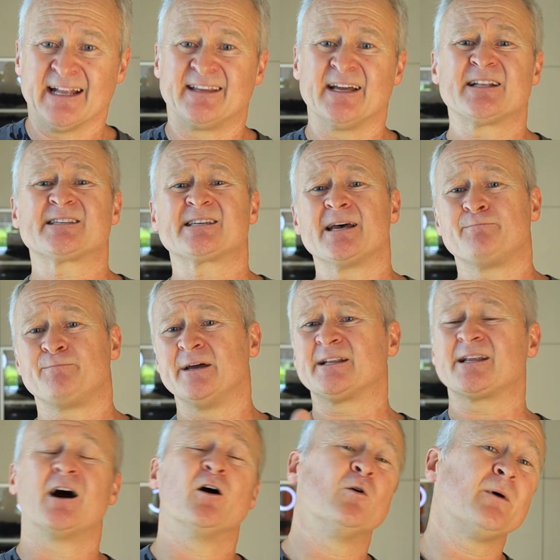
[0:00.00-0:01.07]
that's a
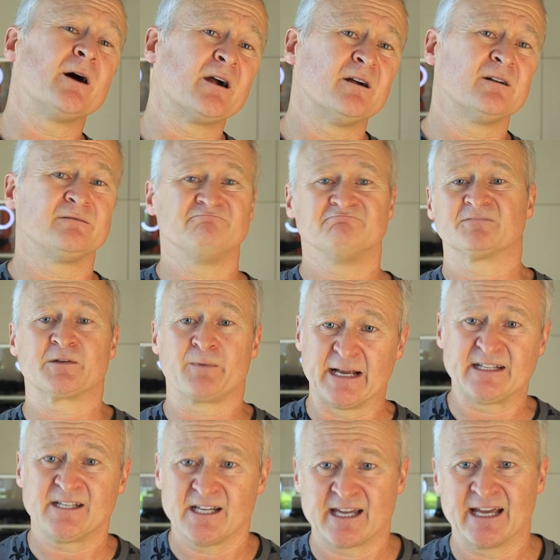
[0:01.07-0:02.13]
bit over
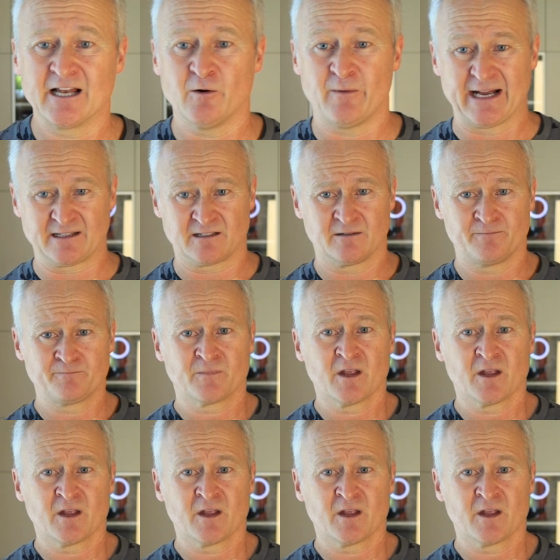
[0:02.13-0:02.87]
20 kilowatt.